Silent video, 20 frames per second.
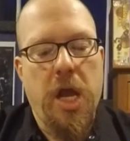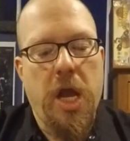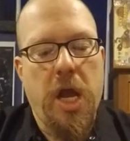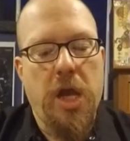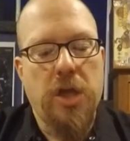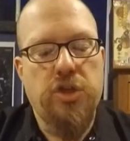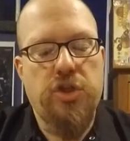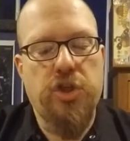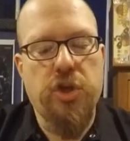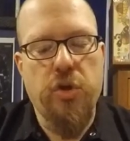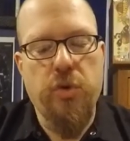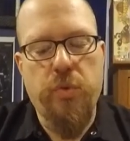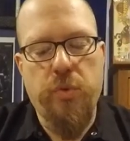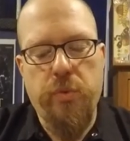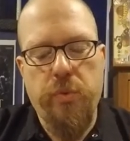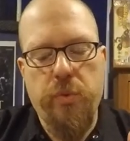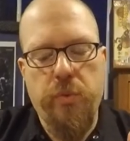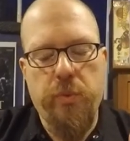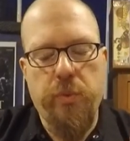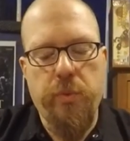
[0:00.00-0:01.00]
So
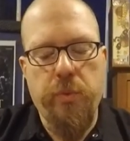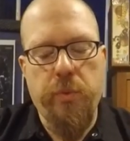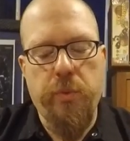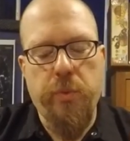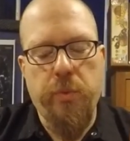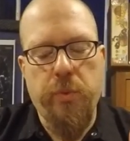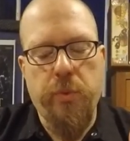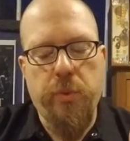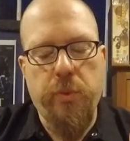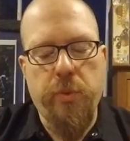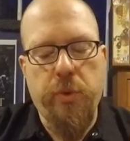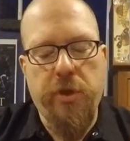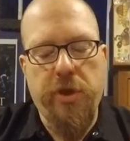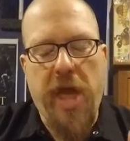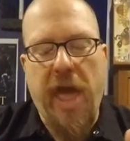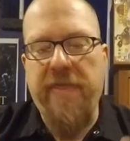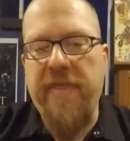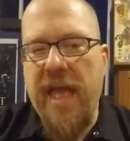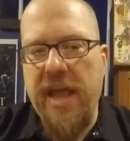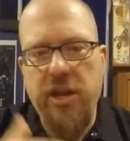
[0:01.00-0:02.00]

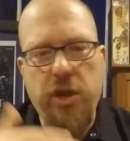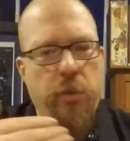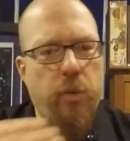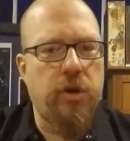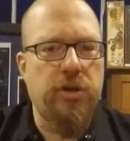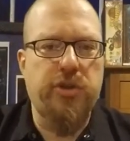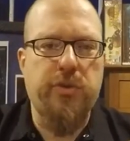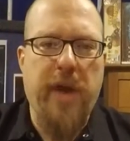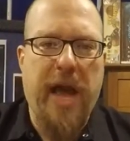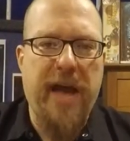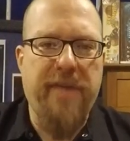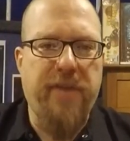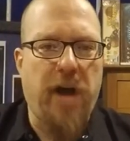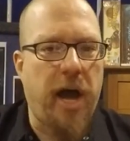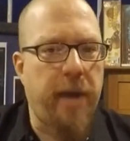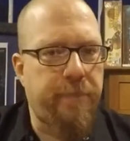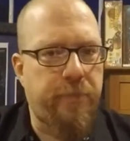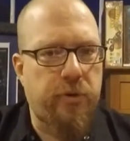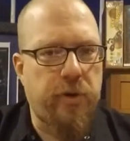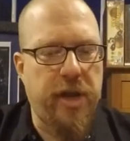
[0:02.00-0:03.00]
and then you also have
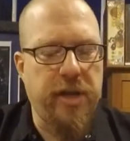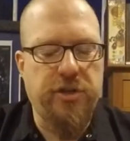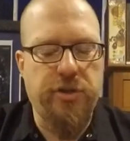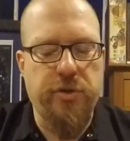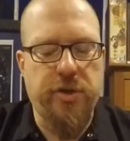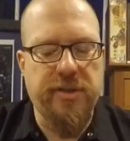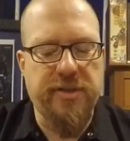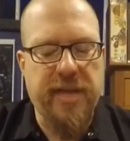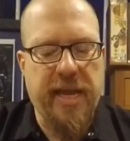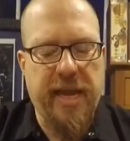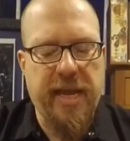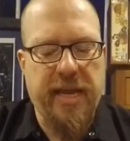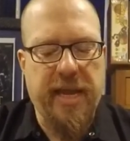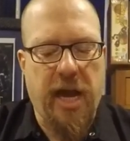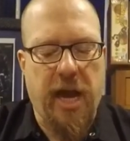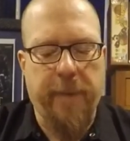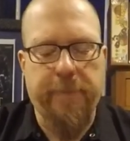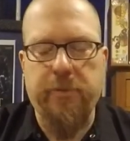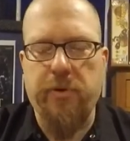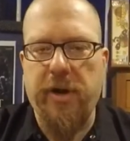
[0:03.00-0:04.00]
upgrades. You can take
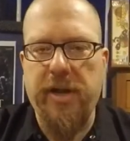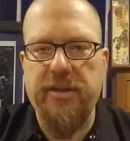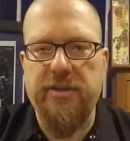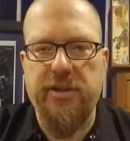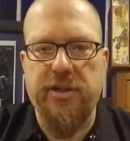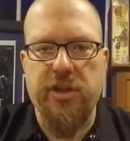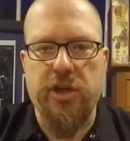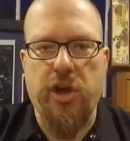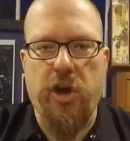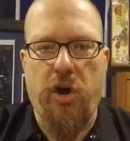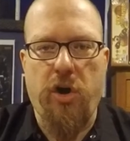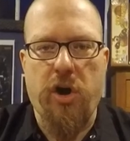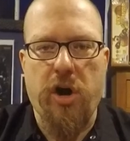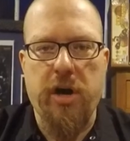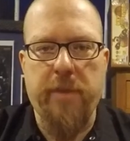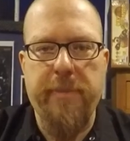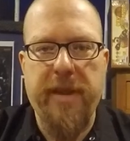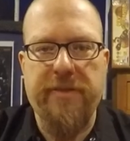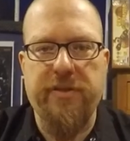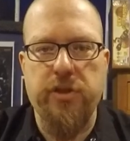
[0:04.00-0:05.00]
upgrades to the car
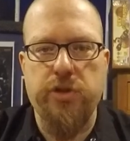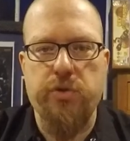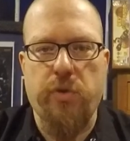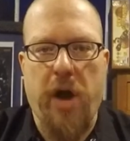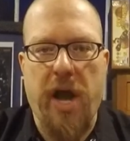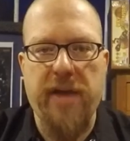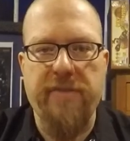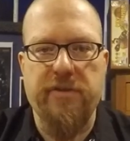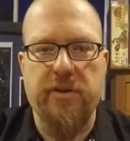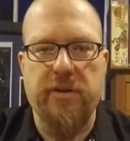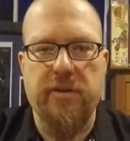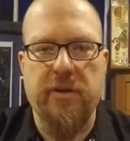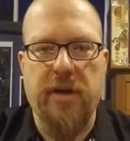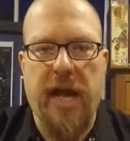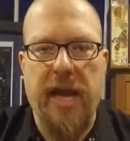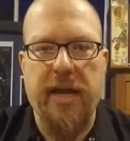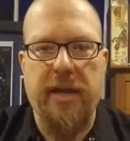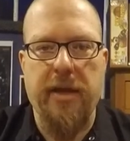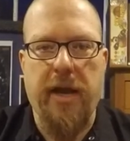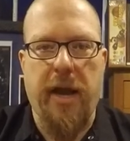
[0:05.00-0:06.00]
to make the driver
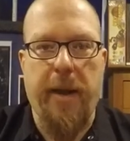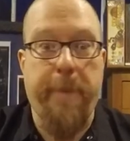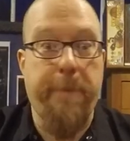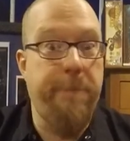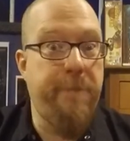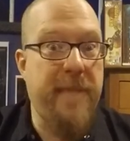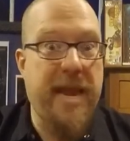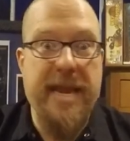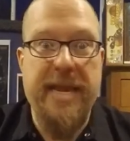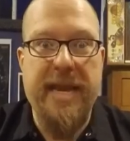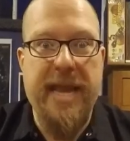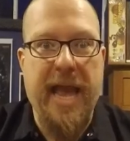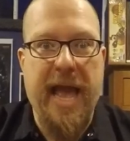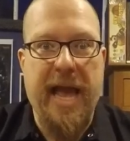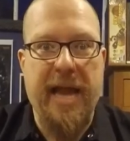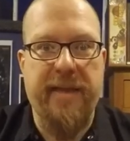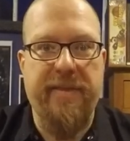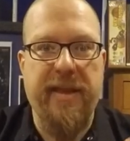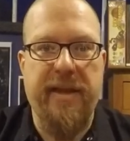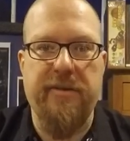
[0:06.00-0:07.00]
like a
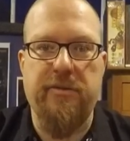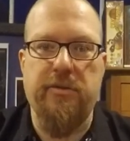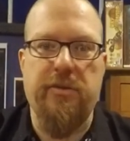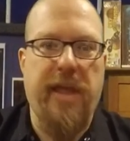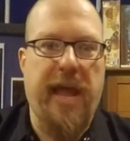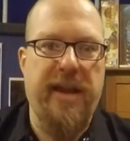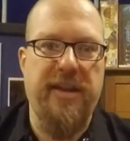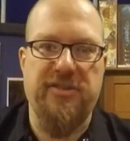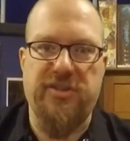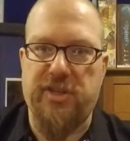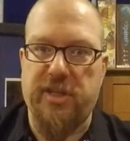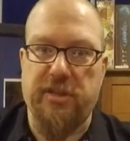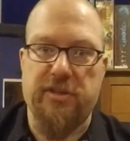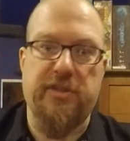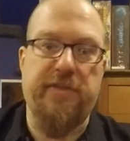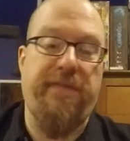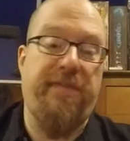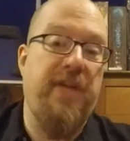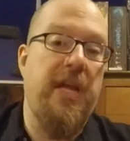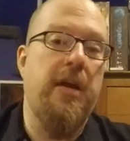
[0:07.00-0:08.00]
maniac that, that
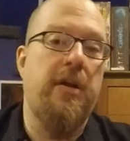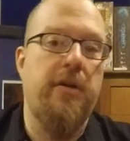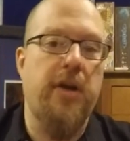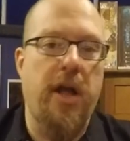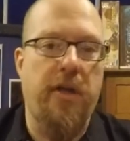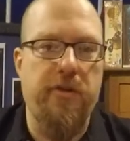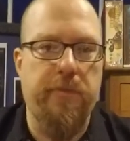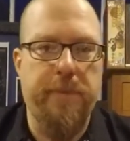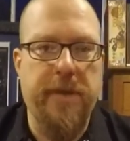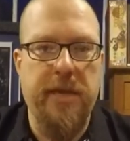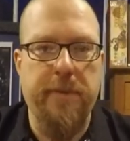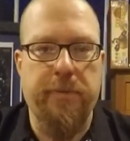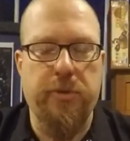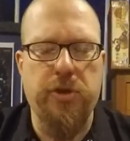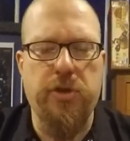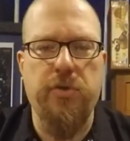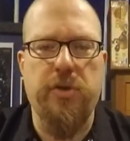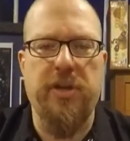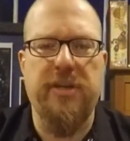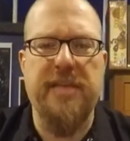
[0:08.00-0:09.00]
instills fear in other people.
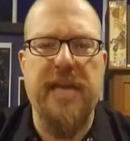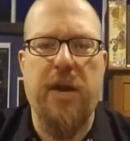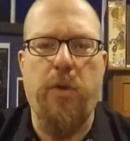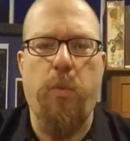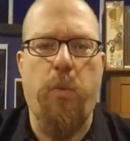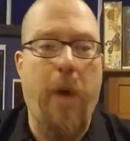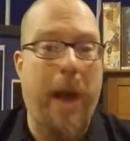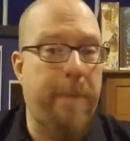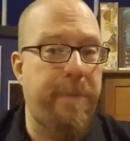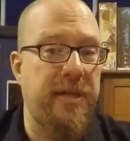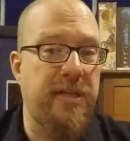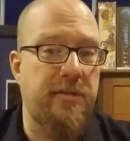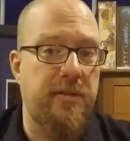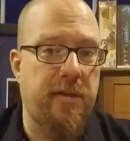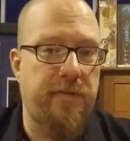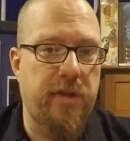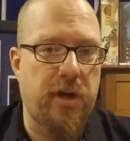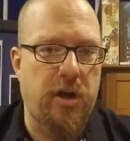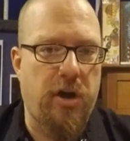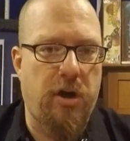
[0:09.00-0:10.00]
You could take weapons
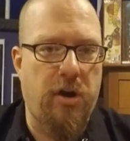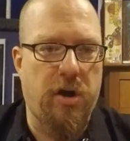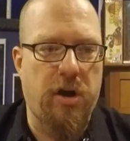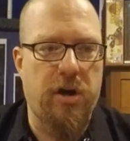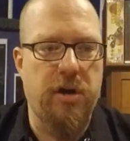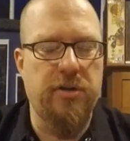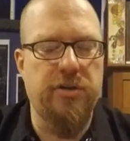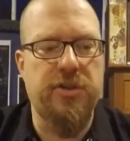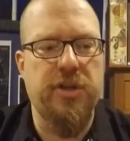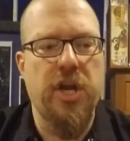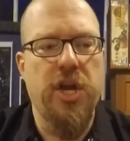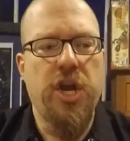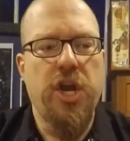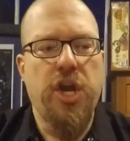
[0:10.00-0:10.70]
on the cars.